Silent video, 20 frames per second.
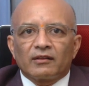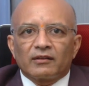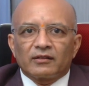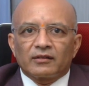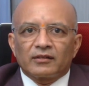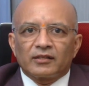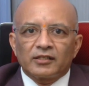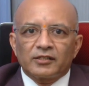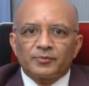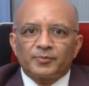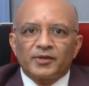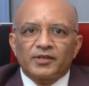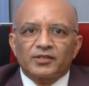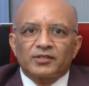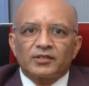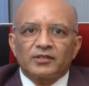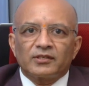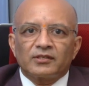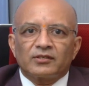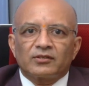These
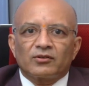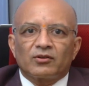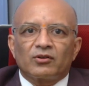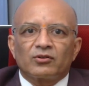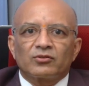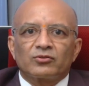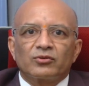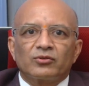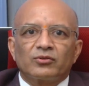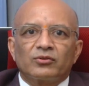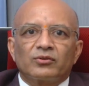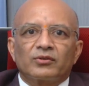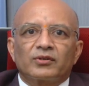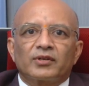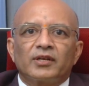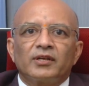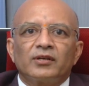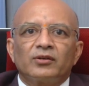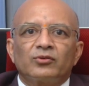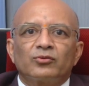patients also
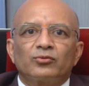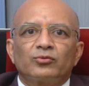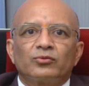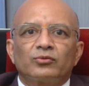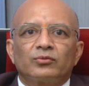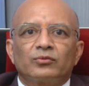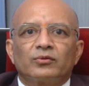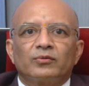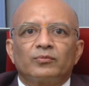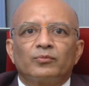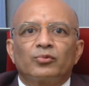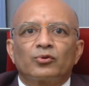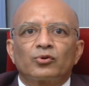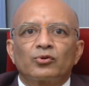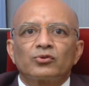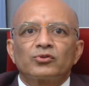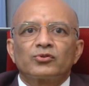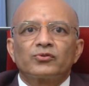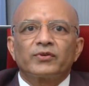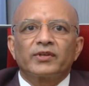tend to
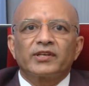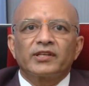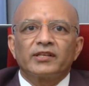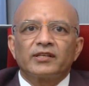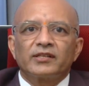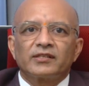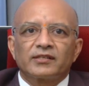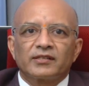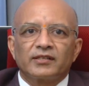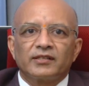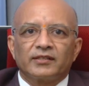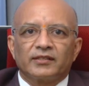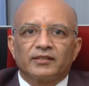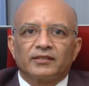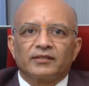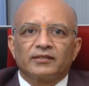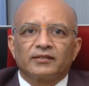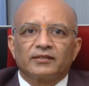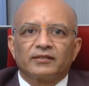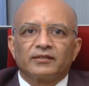bruise very easily,
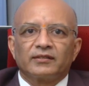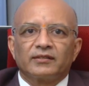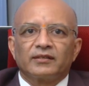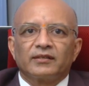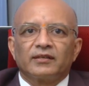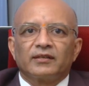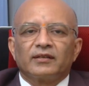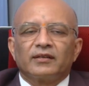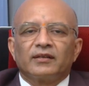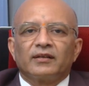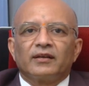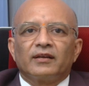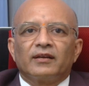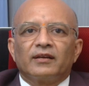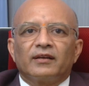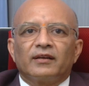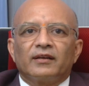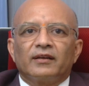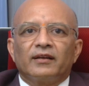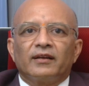
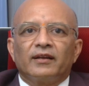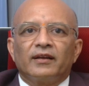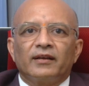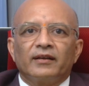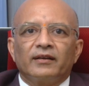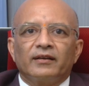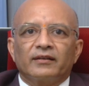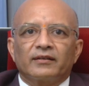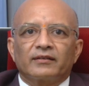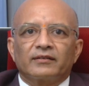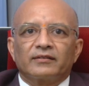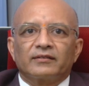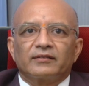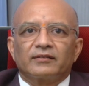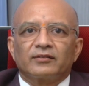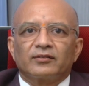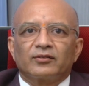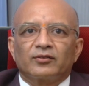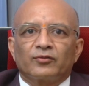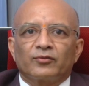and
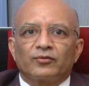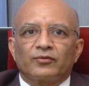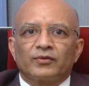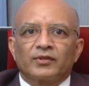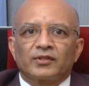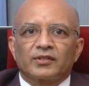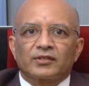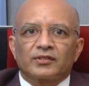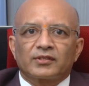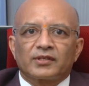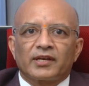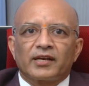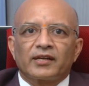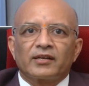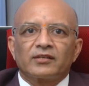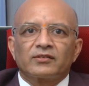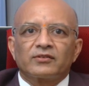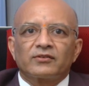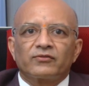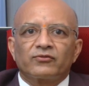with the
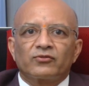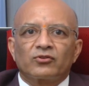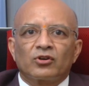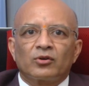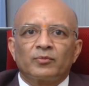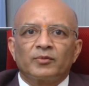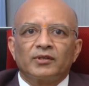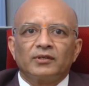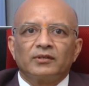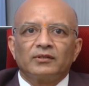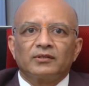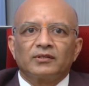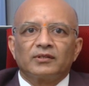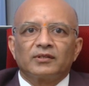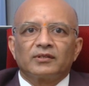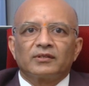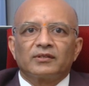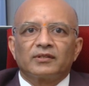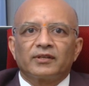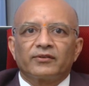slightest of trauma
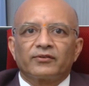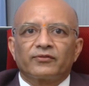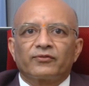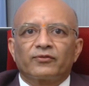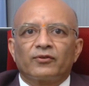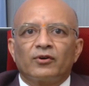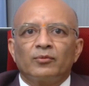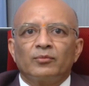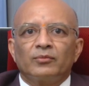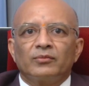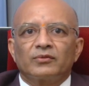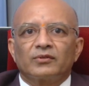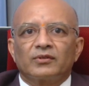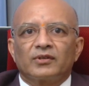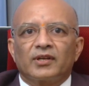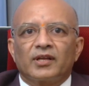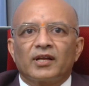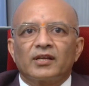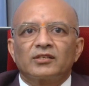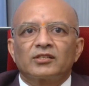they form
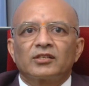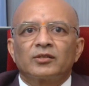large